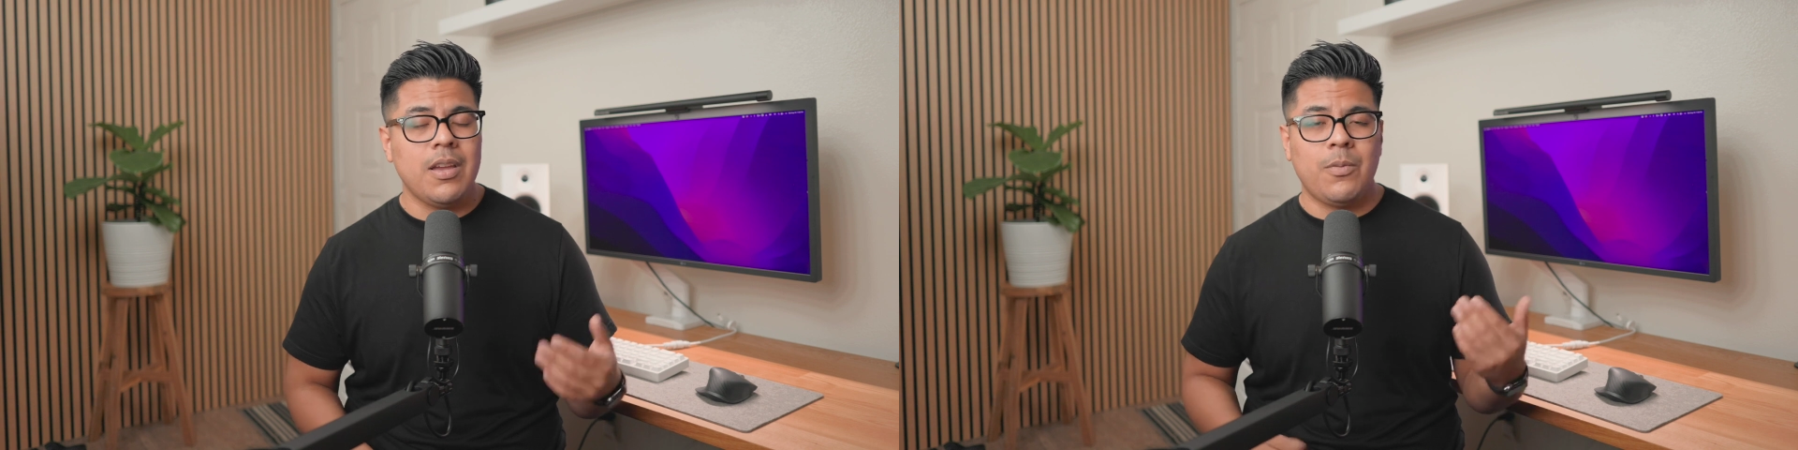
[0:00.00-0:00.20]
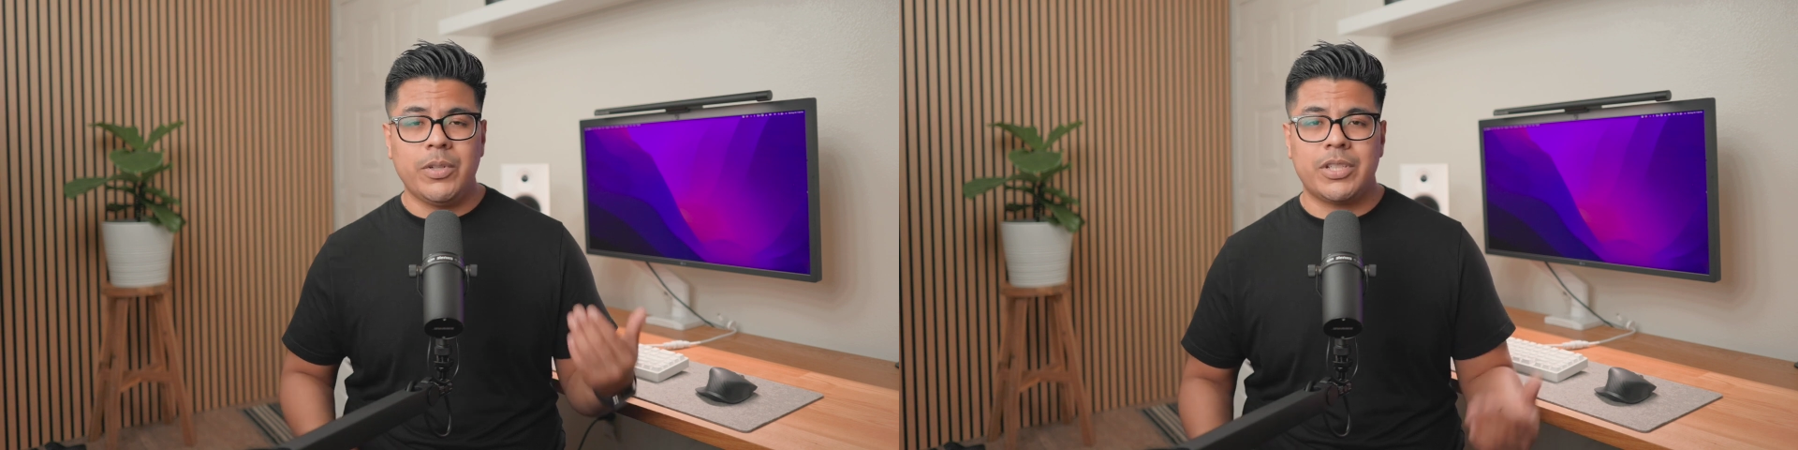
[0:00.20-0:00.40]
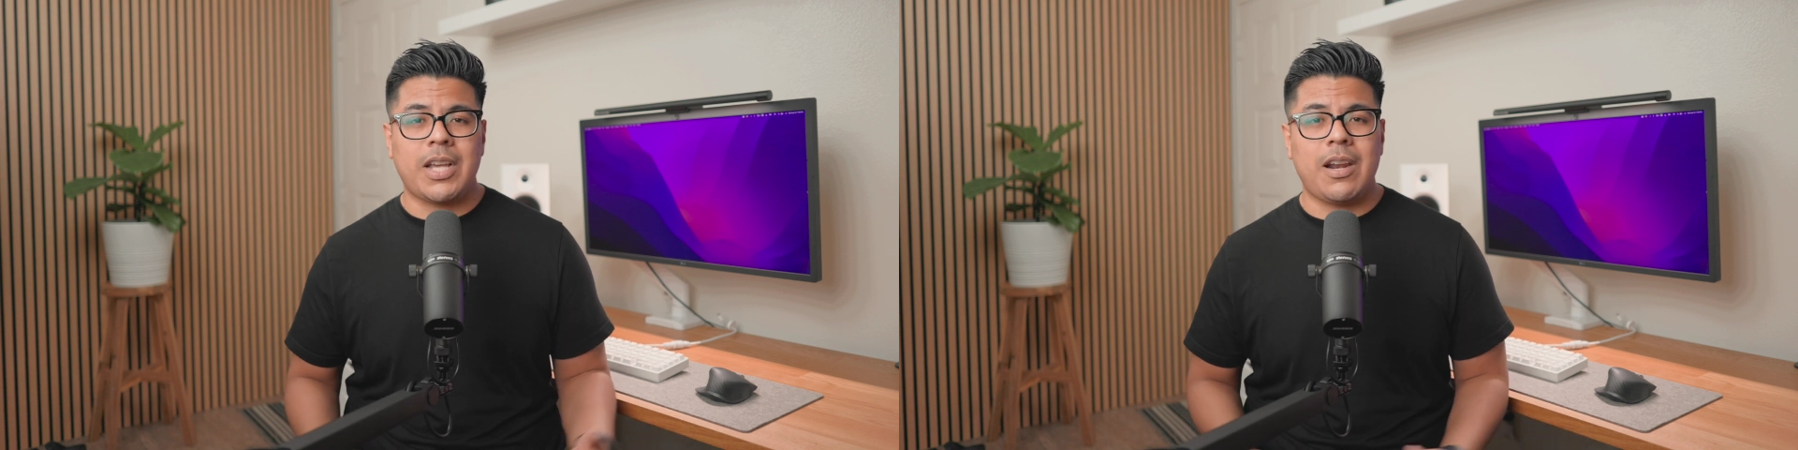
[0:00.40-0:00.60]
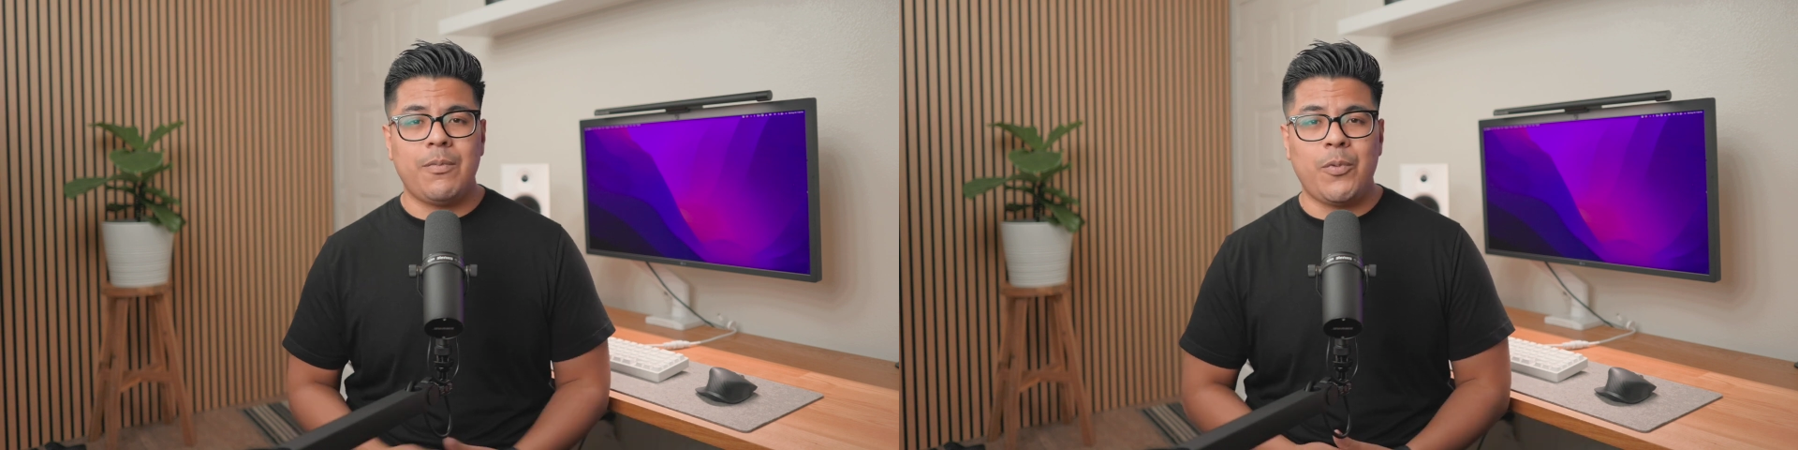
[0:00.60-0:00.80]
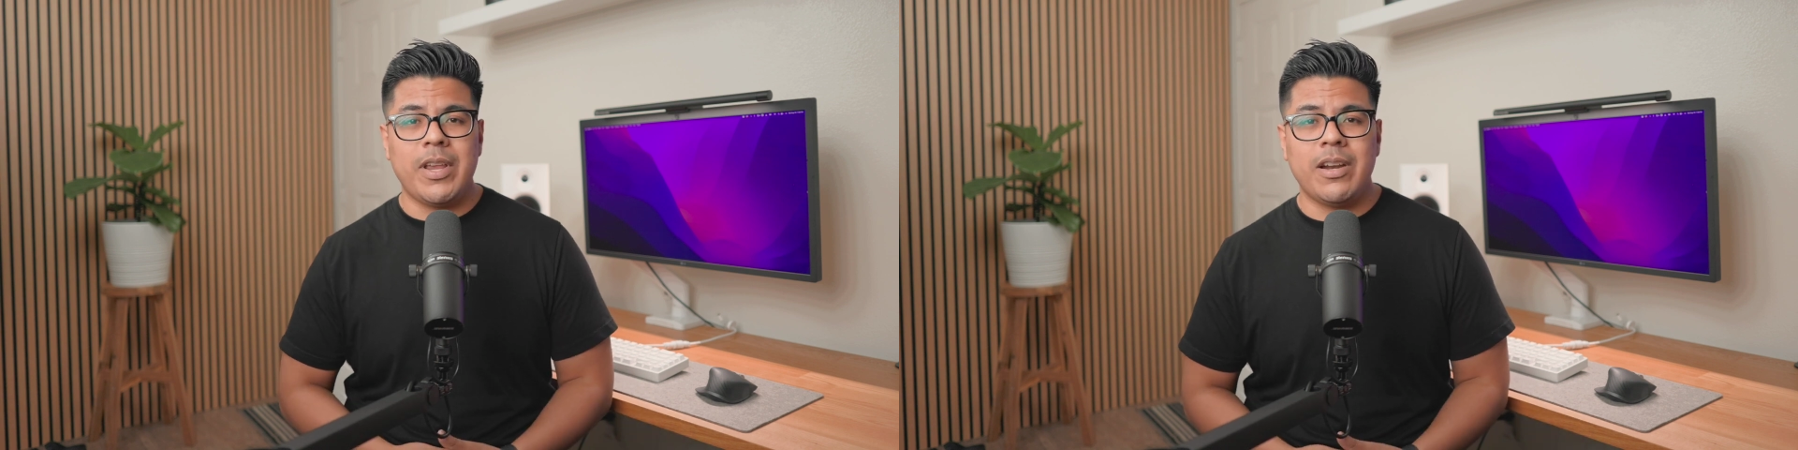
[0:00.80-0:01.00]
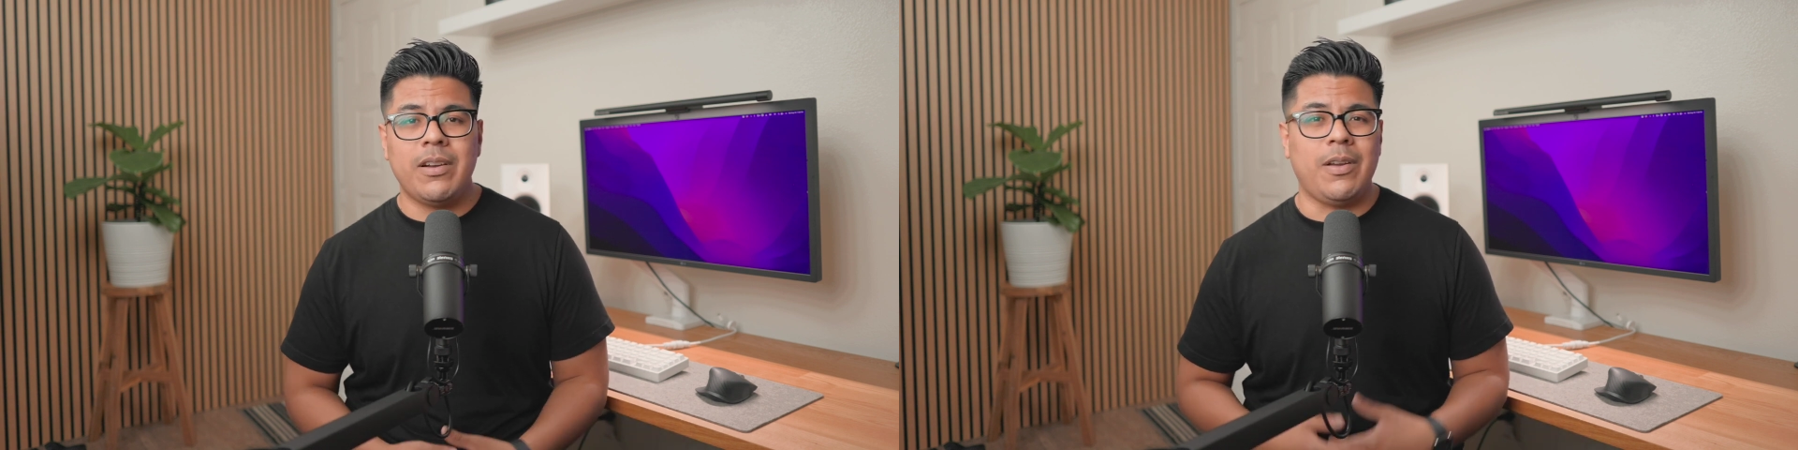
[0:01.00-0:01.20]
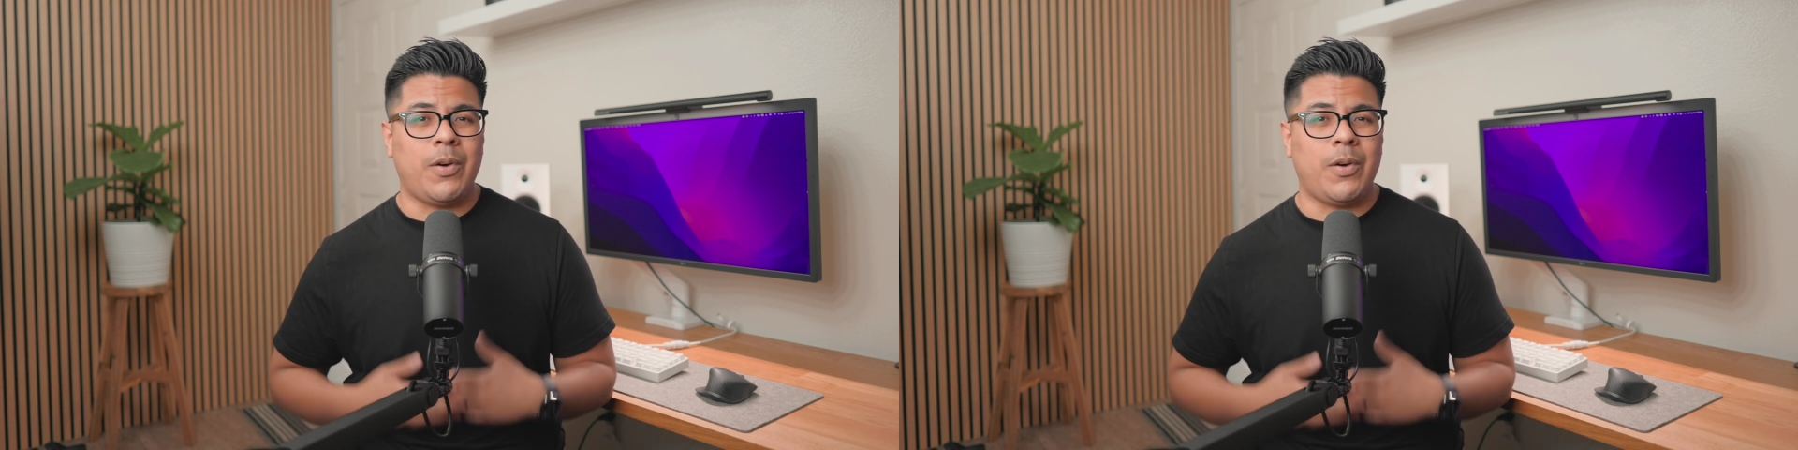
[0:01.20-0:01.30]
which is kind of weird,